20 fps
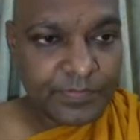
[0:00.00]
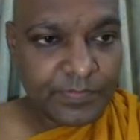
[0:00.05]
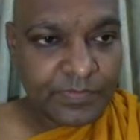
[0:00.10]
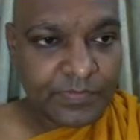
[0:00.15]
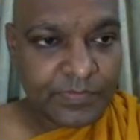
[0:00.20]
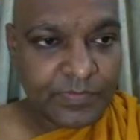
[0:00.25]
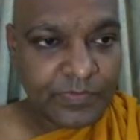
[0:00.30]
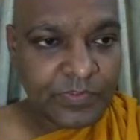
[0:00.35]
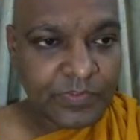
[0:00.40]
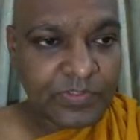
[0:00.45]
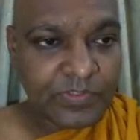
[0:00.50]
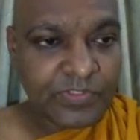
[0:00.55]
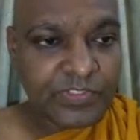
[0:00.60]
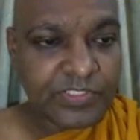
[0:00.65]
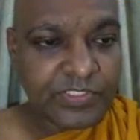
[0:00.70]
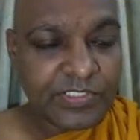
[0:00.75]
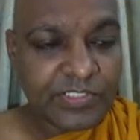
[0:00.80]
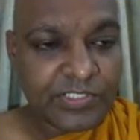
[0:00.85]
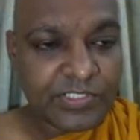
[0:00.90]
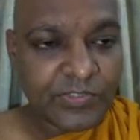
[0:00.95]
so it's
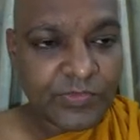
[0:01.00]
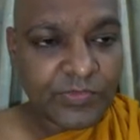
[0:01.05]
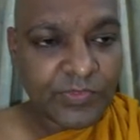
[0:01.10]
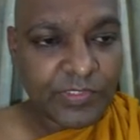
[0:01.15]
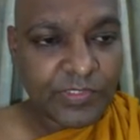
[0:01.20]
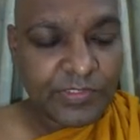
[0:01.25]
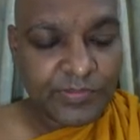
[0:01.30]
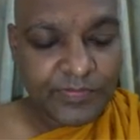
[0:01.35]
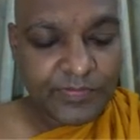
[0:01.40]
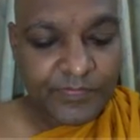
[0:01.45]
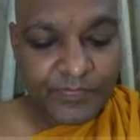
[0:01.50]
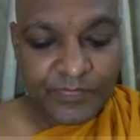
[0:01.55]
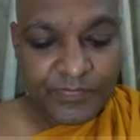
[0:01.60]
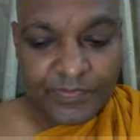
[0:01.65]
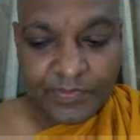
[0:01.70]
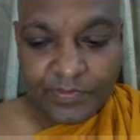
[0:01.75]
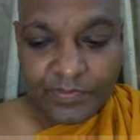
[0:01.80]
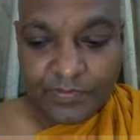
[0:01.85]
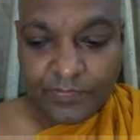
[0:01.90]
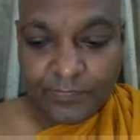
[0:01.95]
integral
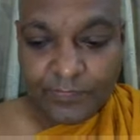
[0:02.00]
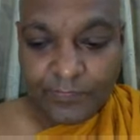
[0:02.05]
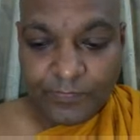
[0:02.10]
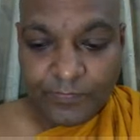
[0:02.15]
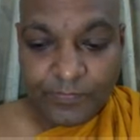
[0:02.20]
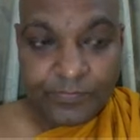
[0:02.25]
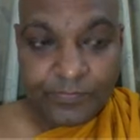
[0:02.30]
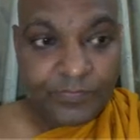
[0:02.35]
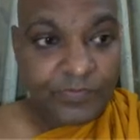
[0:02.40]
from